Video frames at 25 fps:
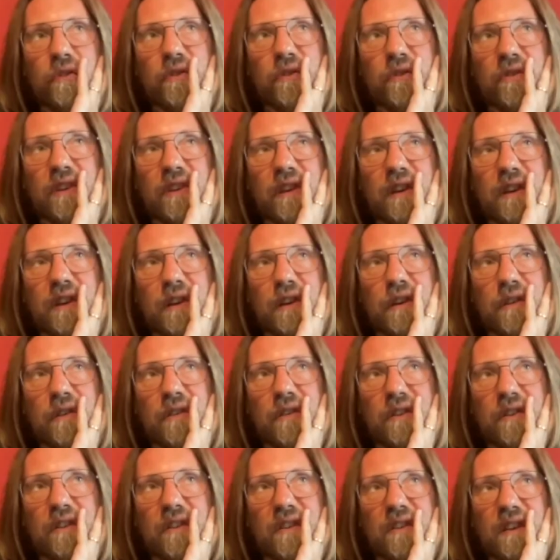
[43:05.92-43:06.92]

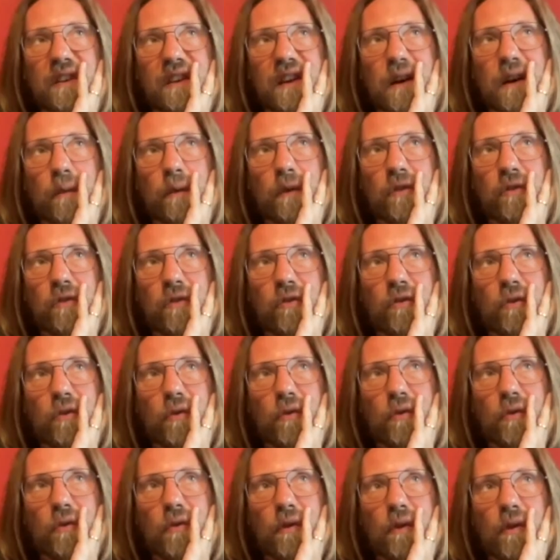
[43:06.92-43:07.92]
see, Tanya,
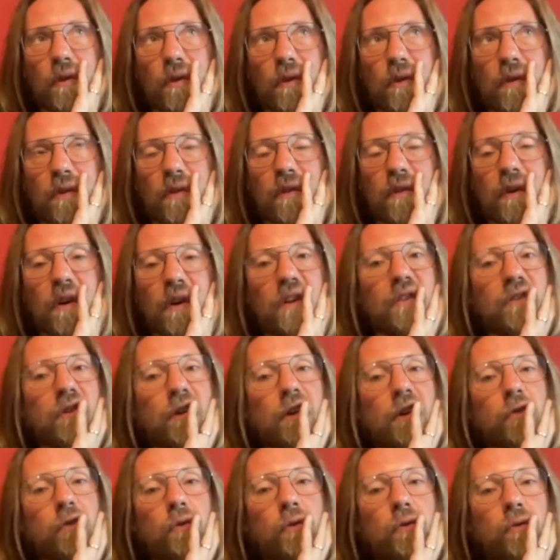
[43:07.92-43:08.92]
sorry
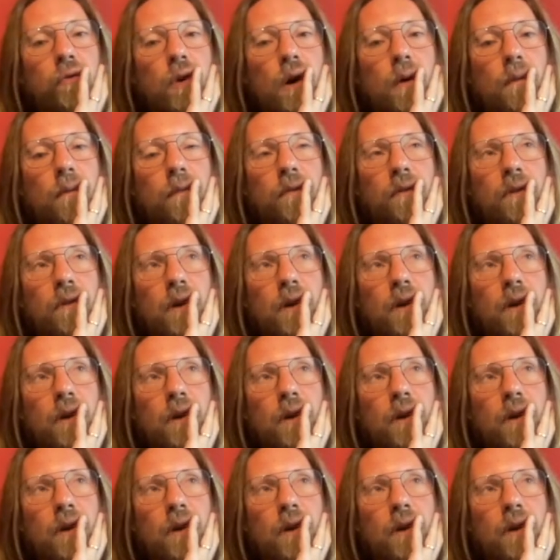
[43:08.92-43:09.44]
to interrupt.